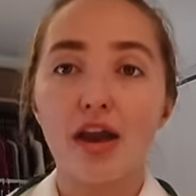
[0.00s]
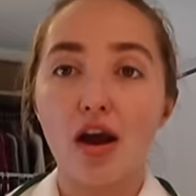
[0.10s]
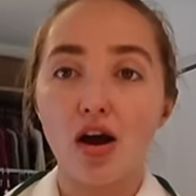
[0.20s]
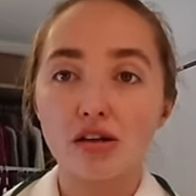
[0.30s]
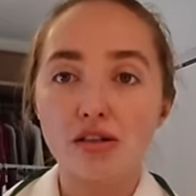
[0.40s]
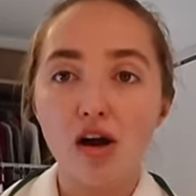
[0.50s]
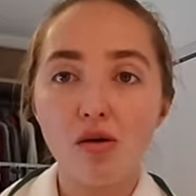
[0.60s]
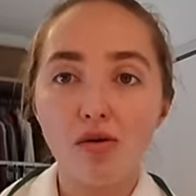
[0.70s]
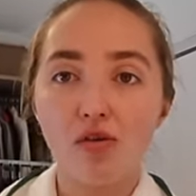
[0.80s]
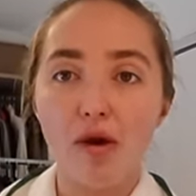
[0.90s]
then I
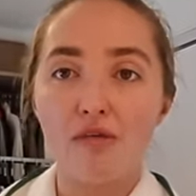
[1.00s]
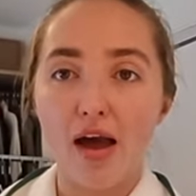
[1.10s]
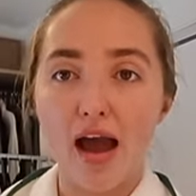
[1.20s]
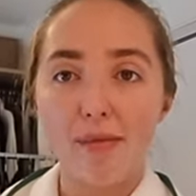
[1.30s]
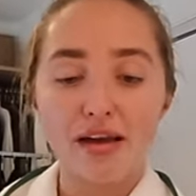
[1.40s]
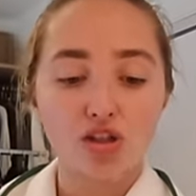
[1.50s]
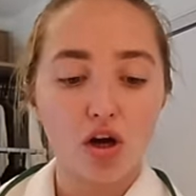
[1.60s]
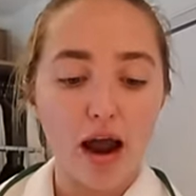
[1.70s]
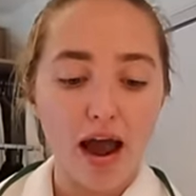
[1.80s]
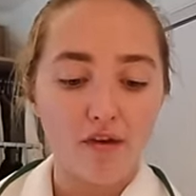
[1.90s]
also, before my flight, I make
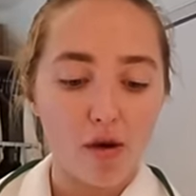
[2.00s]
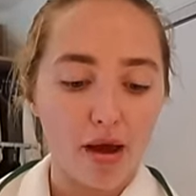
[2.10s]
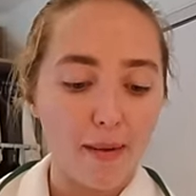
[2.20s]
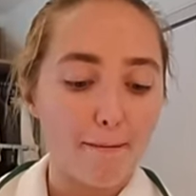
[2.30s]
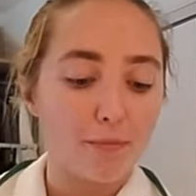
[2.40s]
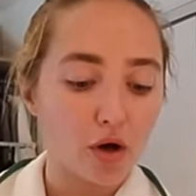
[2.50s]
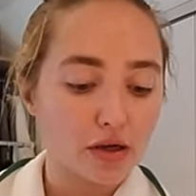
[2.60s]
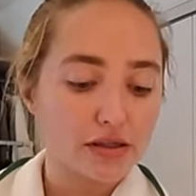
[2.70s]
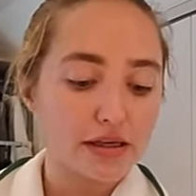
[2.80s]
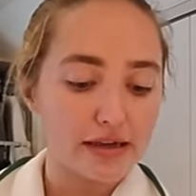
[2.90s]
sure I have all my
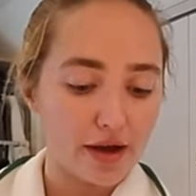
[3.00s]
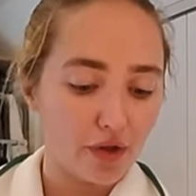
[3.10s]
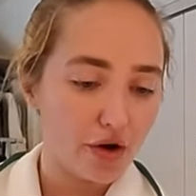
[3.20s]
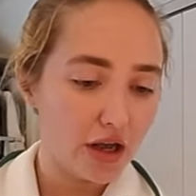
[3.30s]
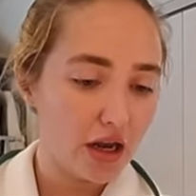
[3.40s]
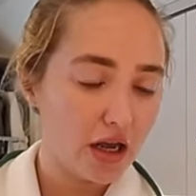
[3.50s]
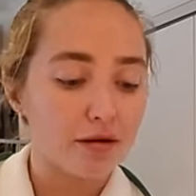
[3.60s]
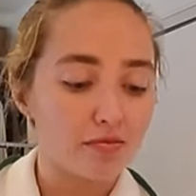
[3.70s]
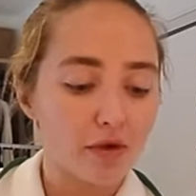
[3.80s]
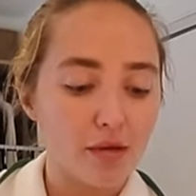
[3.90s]
books
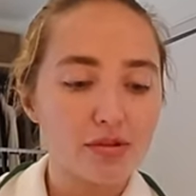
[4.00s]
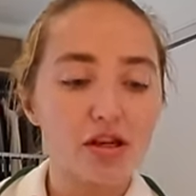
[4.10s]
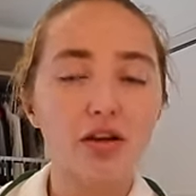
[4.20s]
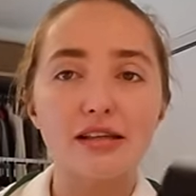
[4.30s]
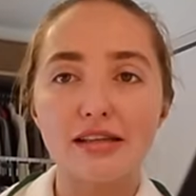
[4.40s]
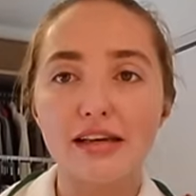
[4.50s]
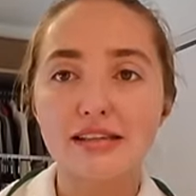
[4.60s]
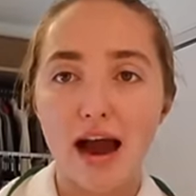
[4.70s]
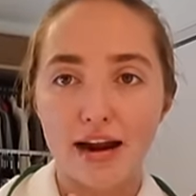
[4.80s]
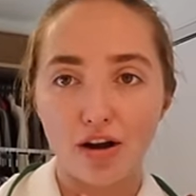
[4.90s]
downloaded. I'm still listening
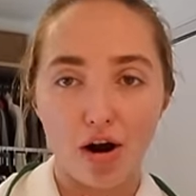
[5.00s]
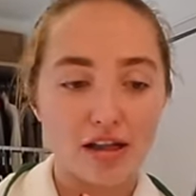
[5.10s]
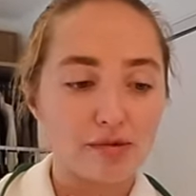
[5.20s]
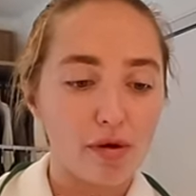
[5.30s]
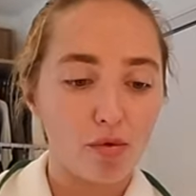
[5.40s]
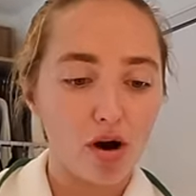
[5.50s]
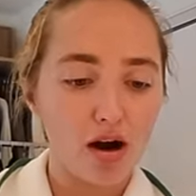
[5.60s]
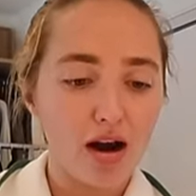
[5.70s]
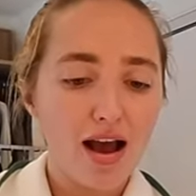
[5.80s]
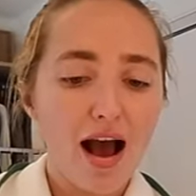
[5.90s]
to Ina Garten's
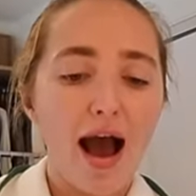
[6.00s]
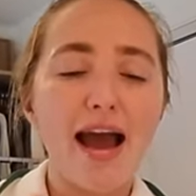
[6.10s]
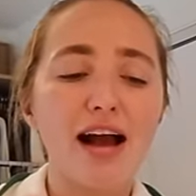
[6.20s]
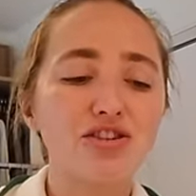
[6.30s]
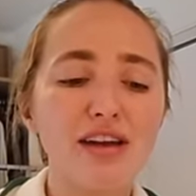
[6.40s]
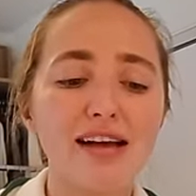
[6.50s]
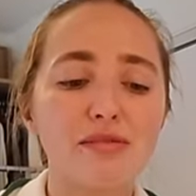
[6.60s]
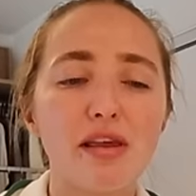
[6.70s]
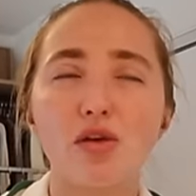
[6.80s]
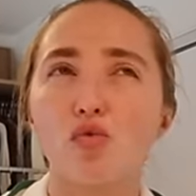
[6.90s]
memoir. I actually had
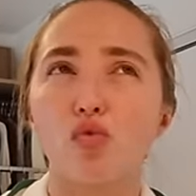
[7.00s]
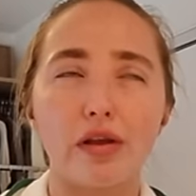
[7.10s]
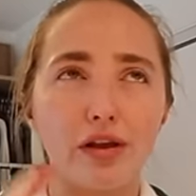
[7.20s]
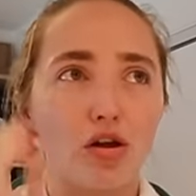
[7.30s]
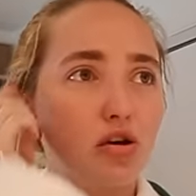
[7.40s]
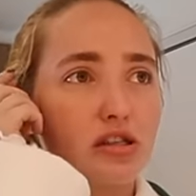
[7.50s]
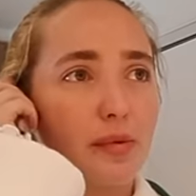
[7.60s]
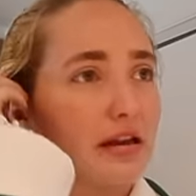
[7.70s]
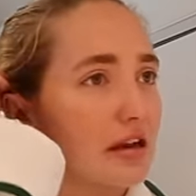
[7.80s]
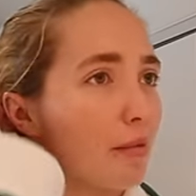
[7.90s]
to be like really close to
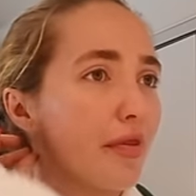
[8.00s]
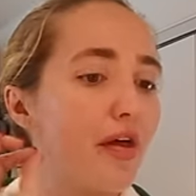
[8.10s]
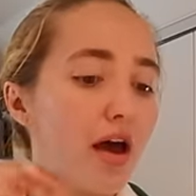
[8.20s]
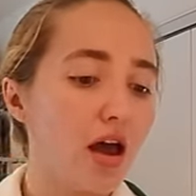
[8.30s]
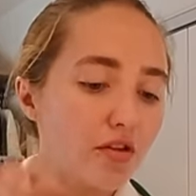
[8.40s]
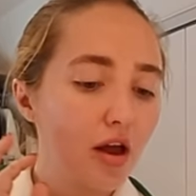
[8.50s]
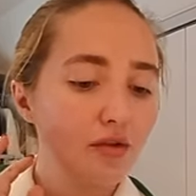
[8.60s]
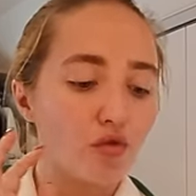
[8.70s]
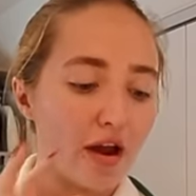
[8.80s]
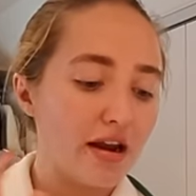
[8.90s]
being done with it. A lot
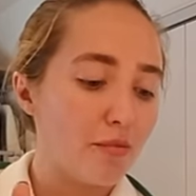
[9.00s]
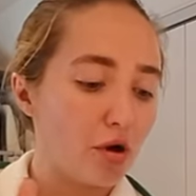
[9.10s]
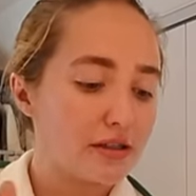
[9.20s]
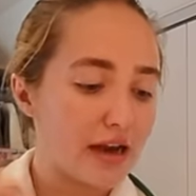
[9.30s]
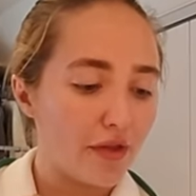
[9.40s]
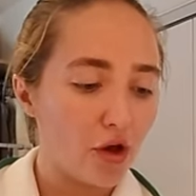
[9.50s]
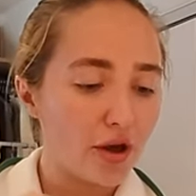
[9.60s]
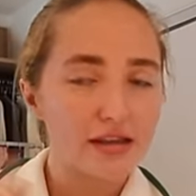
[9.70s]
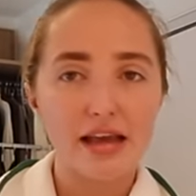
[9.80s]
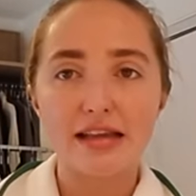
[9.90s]
of random books downloaded
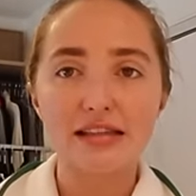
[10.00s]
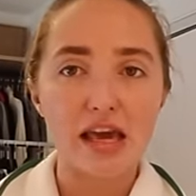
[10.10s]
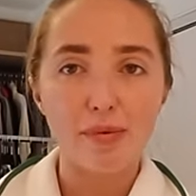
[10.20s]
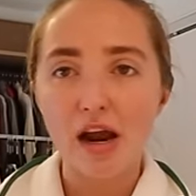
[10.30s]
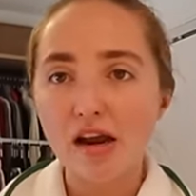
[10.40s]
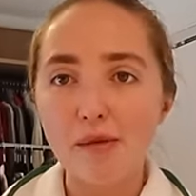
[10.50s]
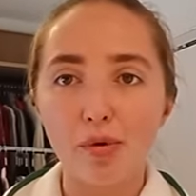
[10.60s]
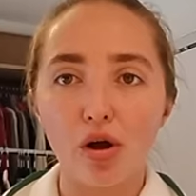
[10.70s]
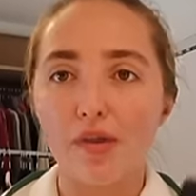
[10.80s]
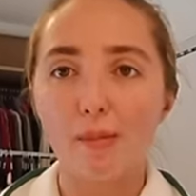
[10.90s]
because I just keep hearing
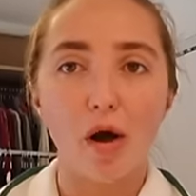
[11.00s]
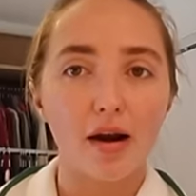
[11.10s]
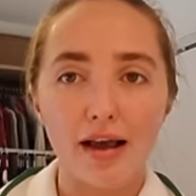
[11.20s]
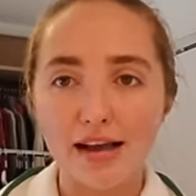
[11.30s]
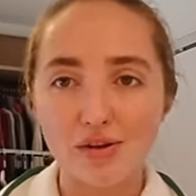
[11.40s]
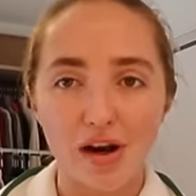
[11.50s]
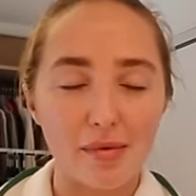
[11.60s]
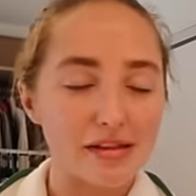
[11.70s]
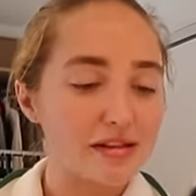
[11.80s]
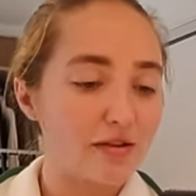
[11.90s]
people on like podcasts
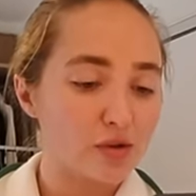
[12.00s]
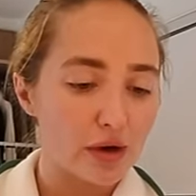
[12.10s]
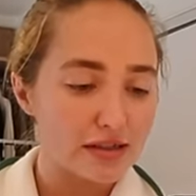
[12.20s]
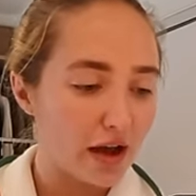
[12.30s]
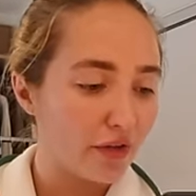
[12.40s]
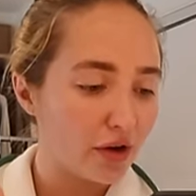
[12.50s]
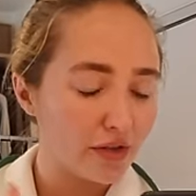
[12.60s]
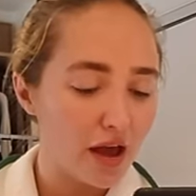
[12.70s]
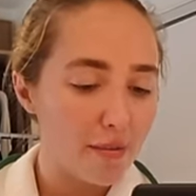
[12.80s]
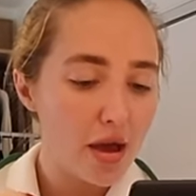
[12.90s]
recommend stuff, so I downloaded
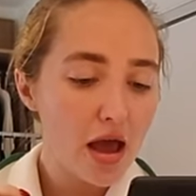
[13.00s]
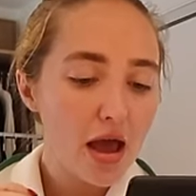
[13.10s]
them.